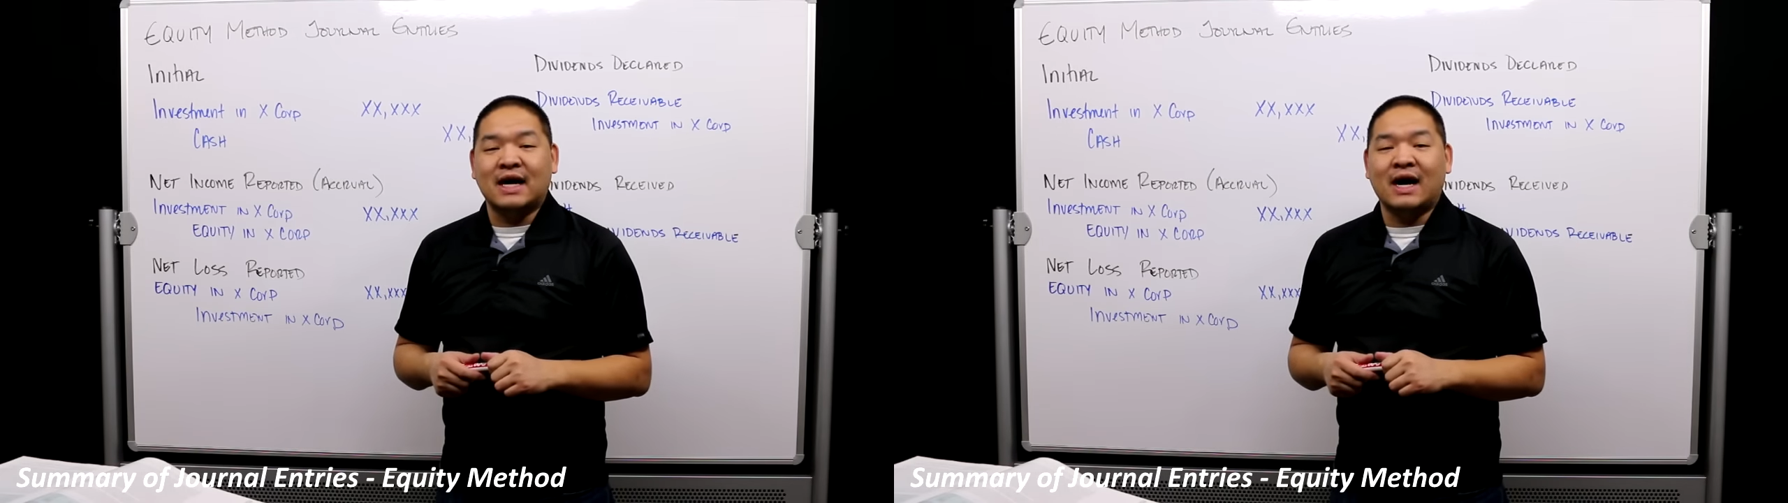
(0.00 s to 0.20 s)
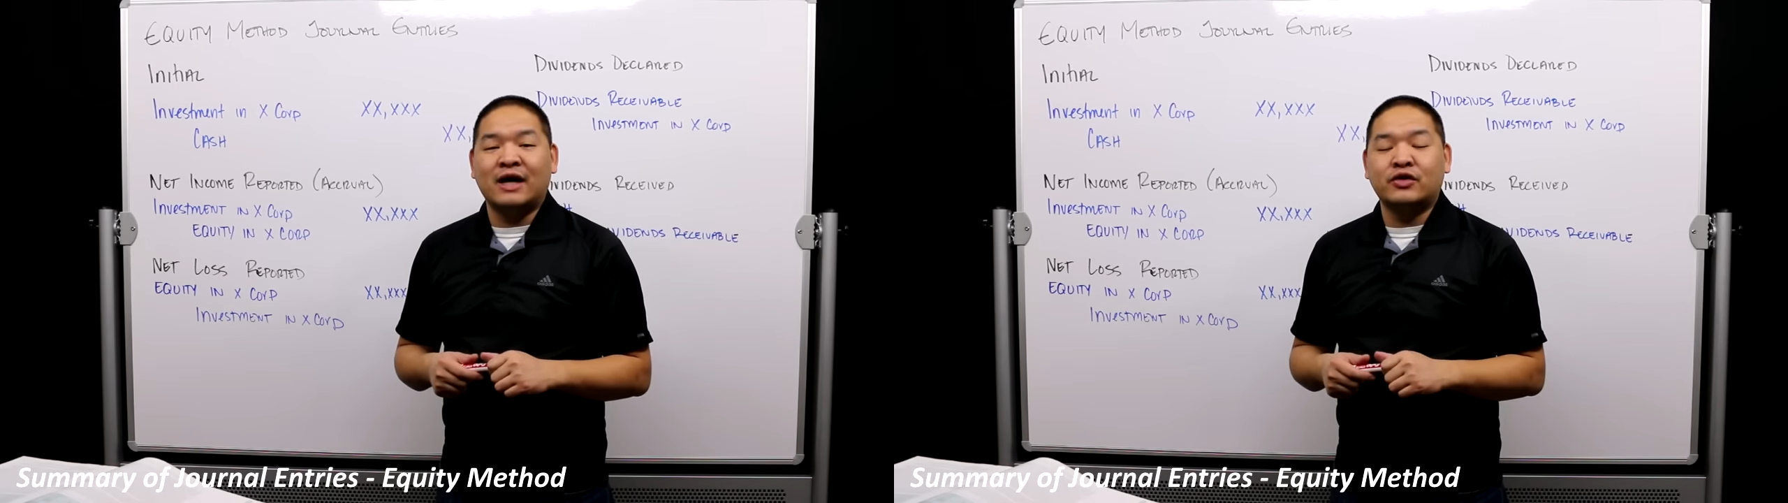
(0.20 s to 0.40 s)

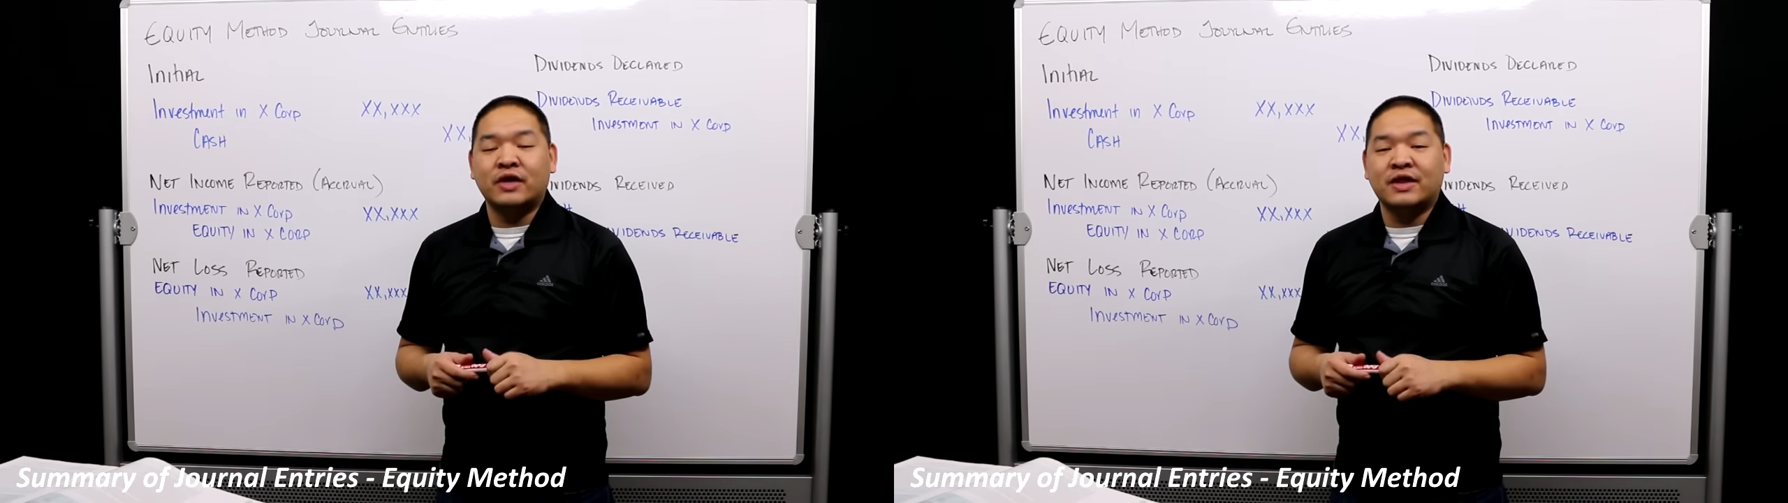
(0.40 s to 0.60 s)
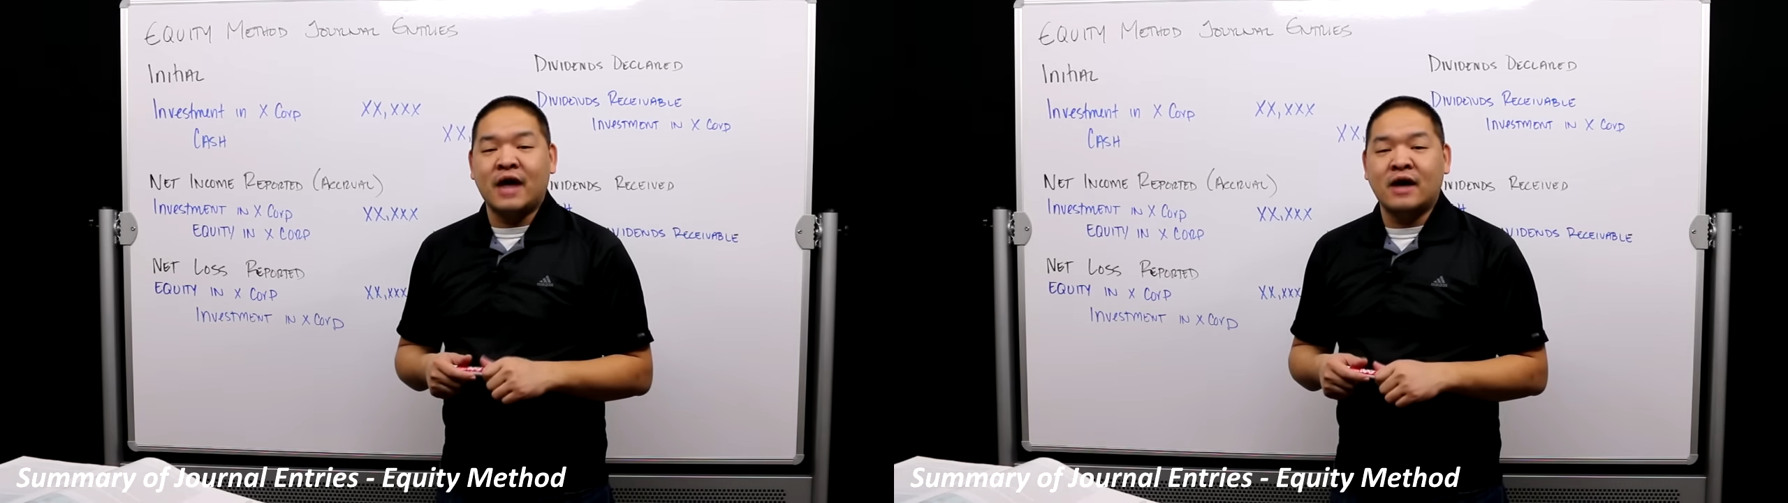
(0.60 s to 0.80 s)

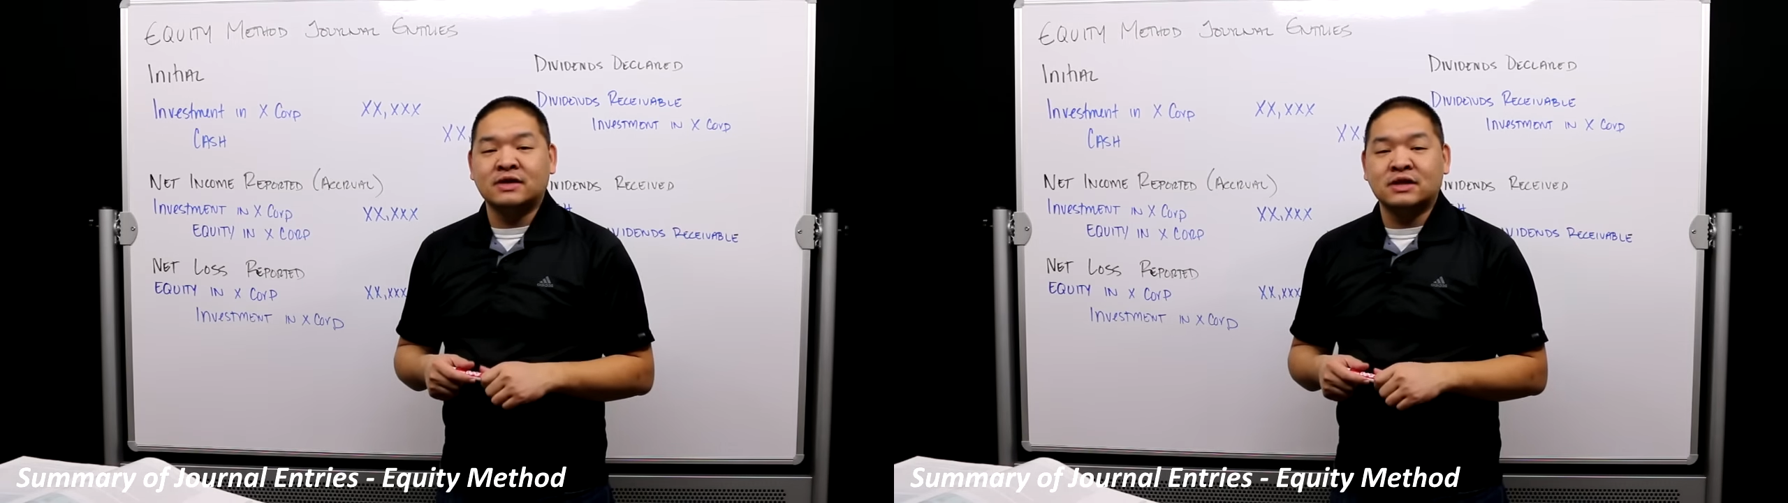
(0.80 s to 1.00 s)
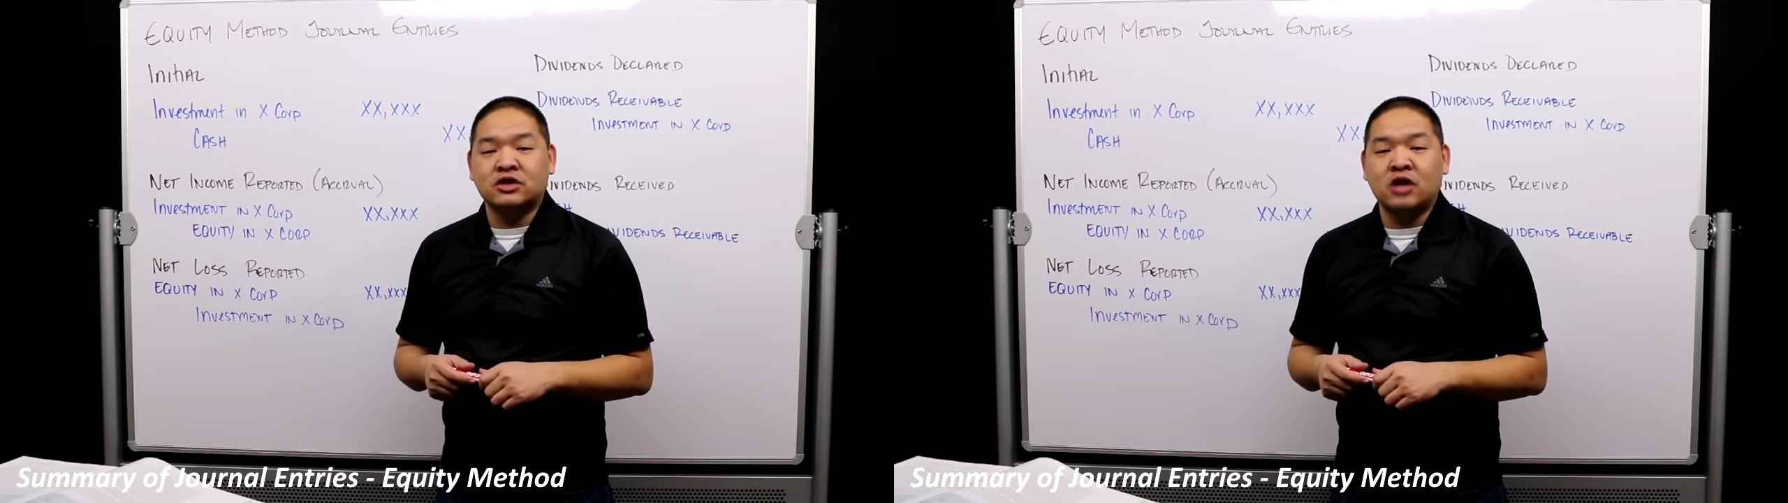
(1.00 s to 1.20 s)

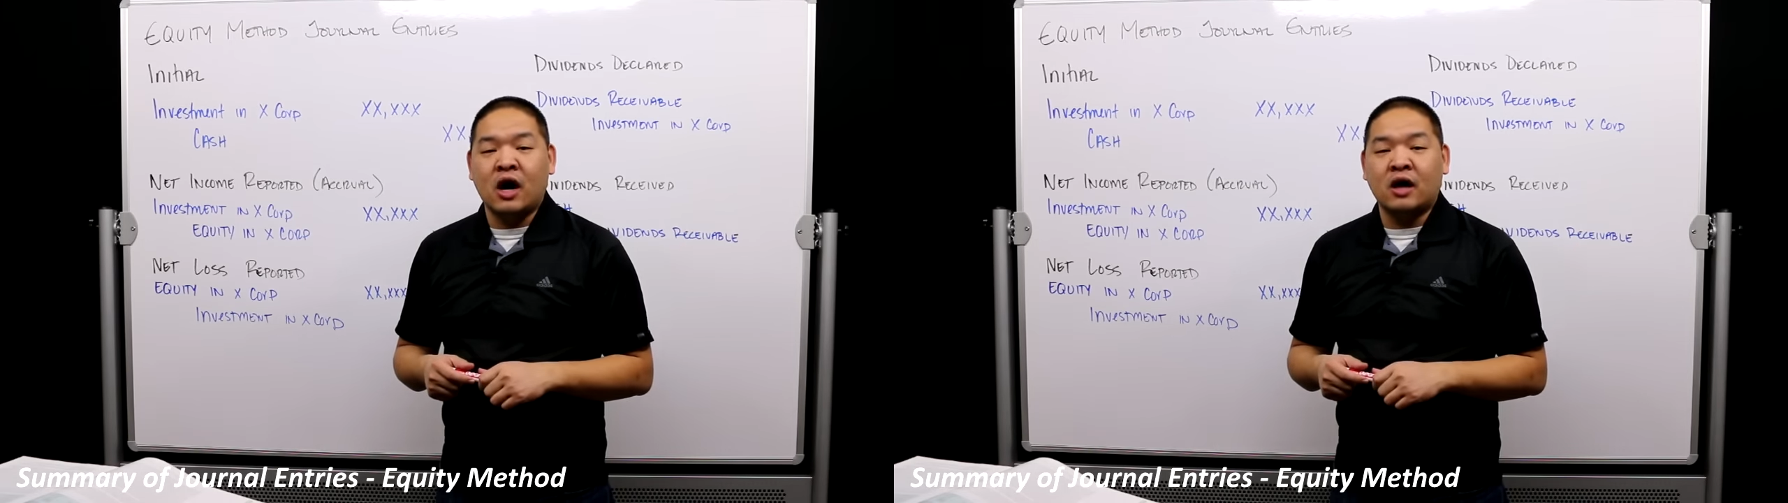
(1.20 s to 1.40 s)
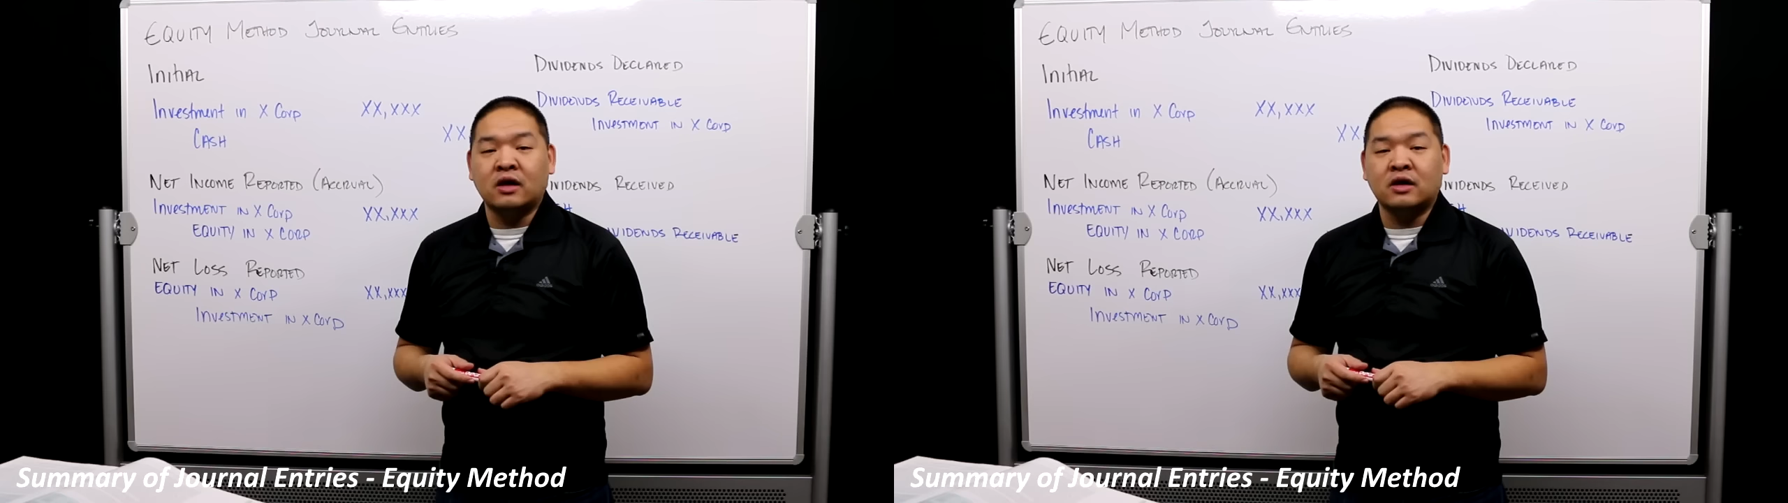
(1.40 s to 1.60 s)

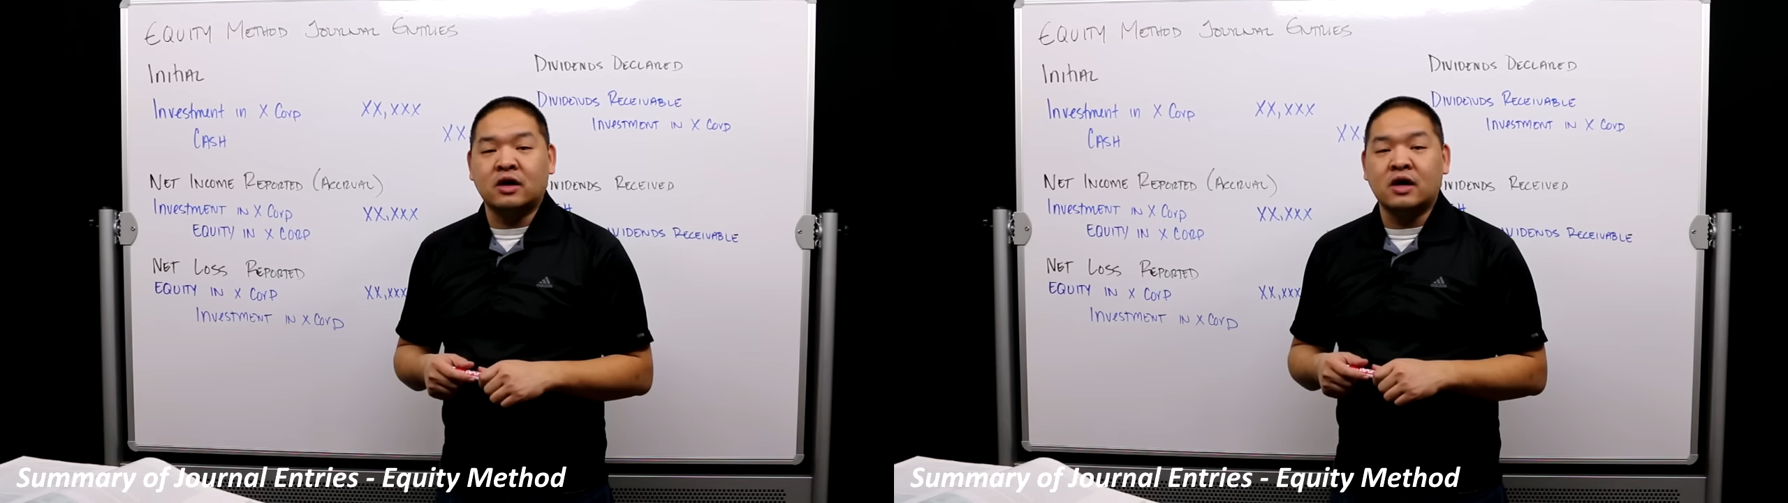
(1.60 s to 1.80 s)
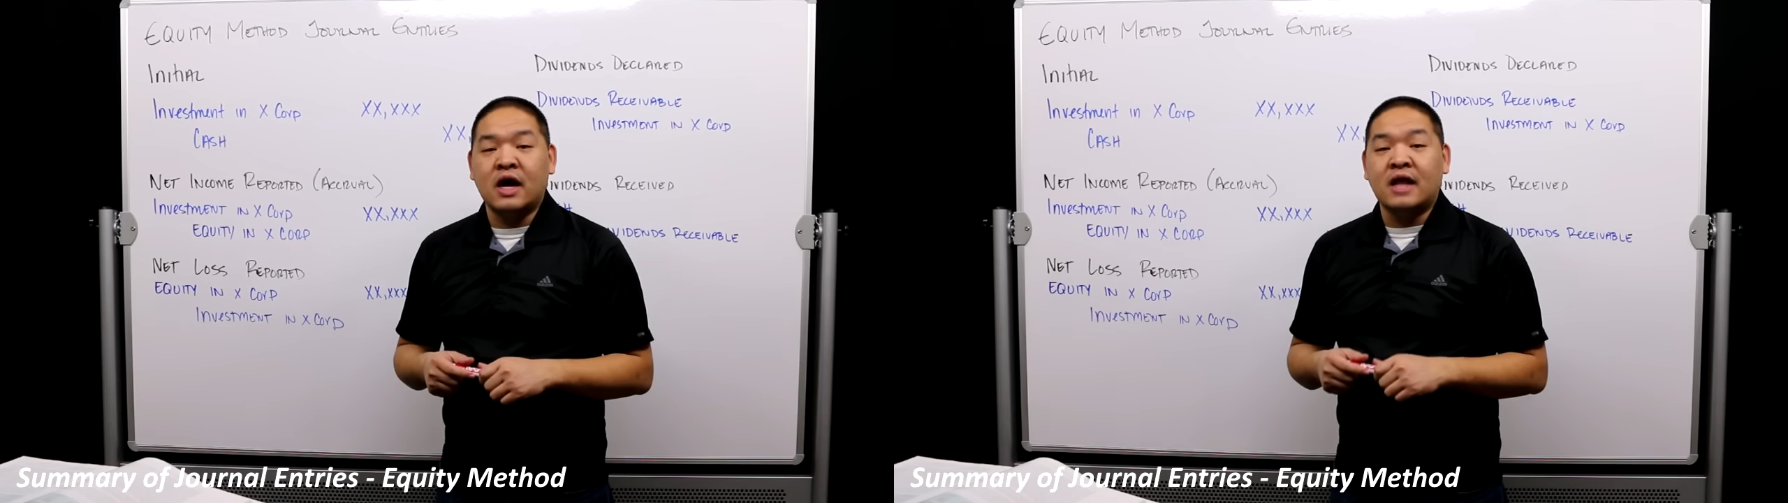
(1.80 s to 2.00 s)

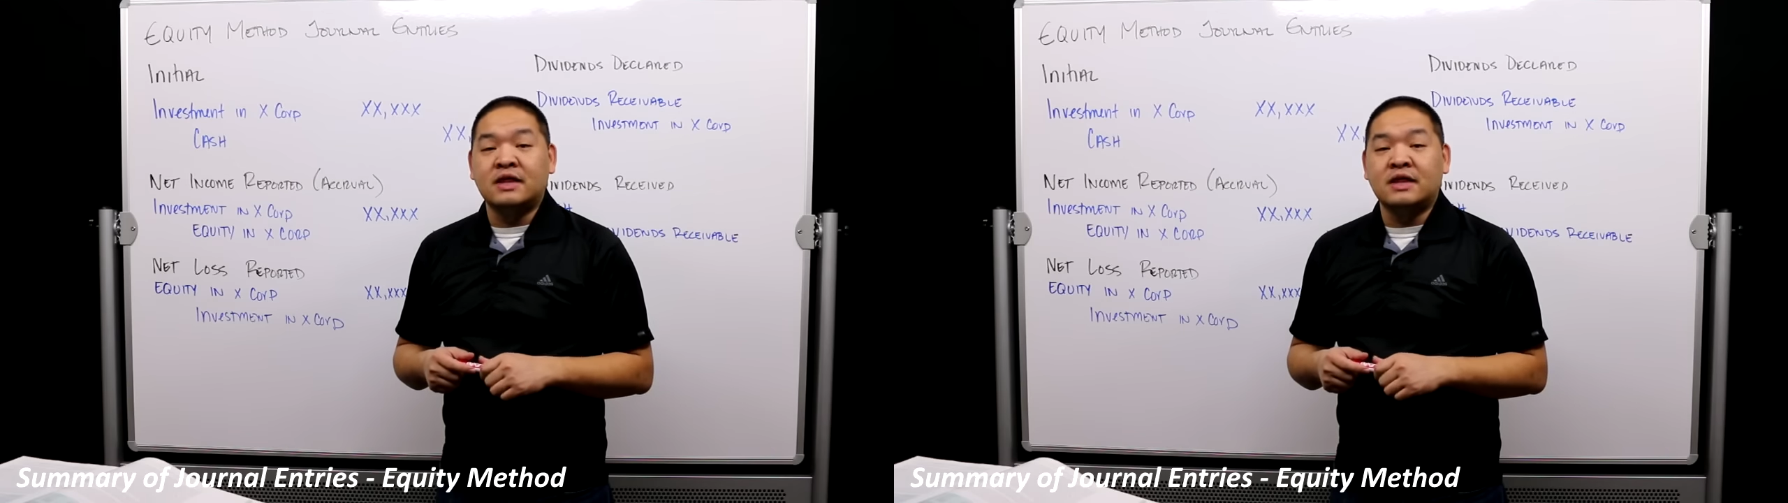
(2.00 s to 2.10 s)
$100,000